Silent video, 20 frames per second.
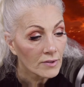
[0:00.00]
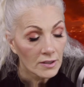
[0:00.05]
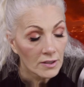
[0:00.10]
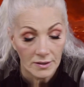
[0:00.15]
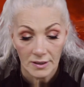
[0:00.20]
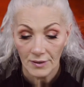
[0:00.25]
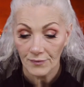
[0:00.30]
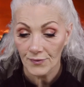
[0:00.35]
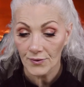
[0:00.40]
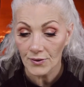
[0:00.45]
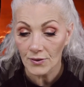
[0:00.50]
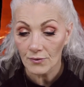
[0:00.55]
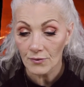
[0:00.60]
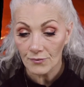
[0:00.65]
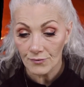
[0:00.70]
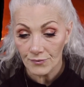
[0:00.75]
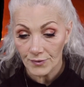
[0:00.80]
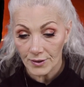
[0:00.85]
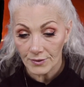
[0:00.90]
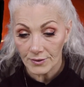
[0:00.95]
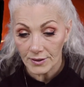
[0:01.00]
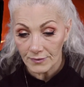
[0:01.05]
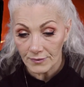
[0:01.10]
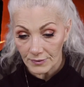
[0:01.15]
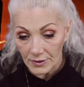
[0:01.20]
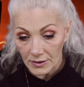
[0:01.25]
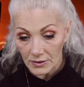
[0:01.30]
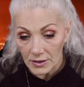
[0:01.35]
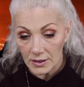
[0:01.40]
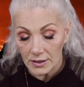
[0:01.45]
They feel very,
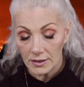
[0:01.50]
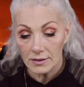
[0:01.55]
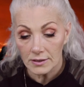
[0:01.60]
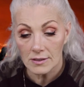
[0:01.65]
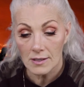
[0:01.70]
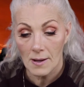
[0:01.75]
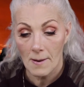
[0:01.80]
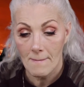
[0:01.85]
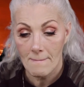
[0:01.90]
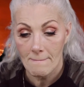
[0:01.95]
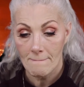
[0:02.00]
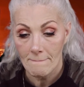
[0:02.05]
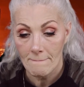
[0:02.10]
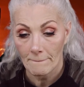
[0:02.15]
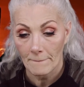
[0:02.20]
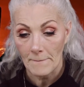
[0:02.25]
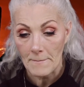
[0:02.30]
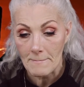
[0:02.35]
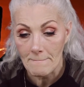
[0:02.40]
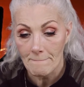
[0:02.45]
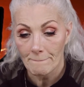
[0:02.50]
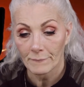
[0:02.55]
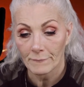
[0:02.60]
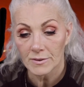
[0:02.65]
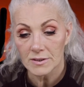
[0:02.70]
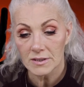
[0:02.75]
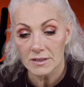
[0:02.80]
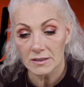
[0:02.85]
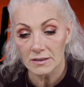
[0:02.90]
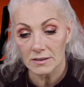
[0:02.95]
very
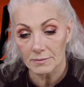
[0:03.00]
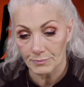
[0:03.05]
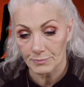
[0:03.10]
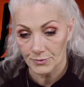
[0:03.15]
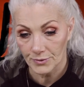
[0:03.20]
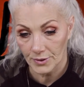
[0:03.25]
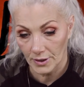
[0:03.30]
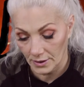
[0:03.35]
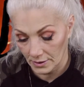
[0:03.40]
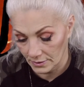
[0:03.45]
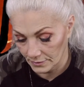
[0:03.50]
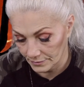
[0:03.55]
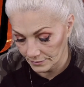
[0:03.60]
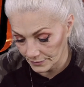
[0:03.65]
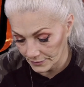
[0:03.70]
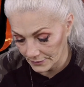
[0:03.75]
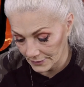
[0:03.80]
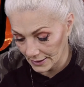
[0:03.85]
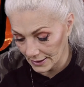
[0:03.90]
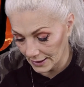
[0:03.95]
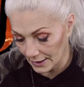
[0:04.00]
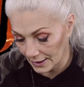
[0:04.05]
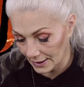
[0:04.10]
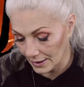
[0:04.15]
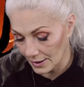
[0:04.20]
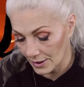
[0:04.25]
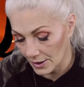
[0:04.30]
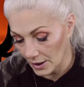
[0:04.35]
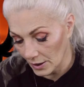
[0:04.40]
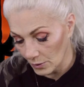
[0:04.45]
slippery, like
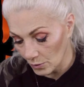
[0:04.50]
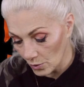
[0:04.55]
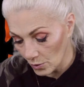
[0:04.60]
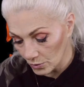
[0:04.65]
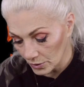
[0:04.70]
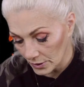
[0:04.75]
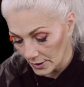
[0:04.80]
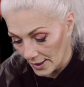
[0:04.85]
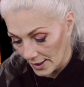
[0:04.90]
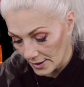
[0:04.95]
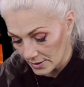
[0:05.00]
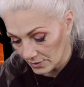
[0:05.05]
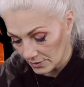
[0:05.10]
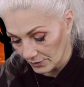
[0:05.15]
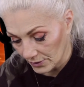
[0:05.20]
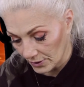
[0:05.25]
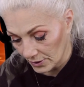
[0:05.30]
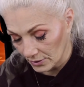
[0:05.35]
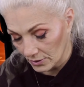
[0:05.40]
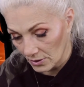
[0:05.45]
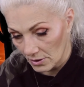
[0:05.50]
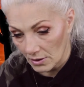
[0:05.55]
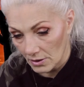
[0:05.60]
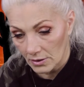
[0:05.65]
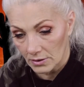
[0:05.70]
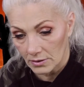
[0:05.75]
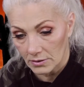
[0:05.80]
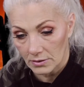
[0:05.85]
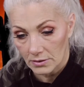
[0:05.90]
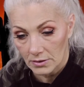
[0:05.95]
they won't last very
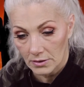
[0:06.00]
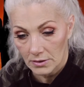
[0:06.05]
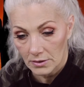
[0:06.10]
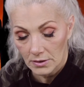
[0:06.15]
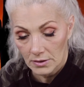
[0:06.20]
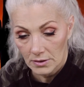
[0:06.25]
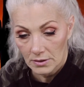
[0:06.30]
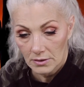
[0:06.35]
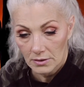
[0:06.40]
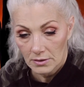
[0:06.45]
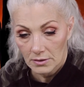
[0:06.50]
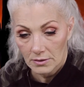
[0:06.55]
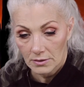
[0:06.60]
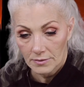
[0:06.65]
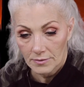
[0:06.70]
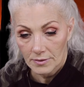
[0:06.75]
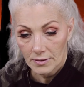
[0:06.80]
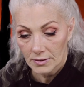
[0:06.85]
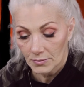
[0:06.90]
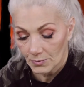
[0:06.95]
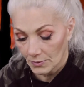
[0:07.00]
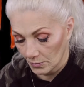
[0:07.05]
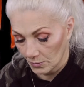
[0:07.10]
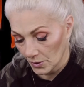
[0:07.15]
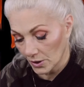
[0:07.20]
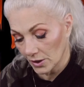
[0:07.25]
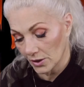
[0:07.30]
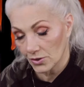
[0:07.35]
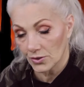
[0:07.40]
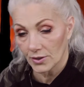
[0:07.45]
long. We're
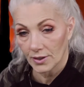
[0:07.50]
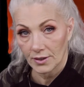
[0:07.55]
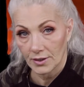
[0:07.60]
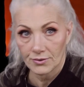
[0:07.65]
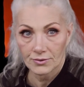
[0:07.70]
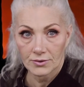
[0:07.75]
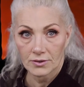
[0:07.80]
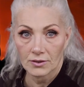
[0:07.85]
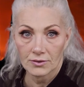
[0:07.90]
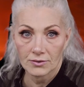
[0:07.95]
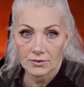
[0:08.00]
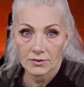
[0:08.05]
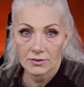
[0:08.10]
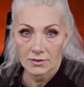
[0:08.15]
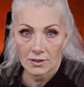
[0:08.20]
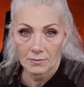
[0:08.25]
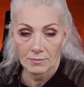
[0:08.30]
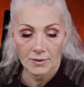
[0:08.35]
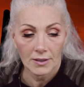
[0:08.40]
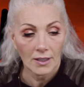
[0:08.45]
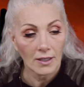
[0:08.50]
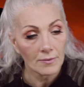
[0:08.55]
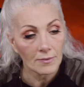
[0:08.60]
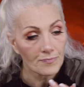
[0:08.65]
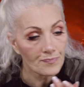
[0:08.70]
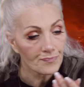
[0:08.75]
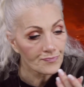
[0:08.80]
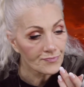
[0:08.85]
gonna try another color on top of that,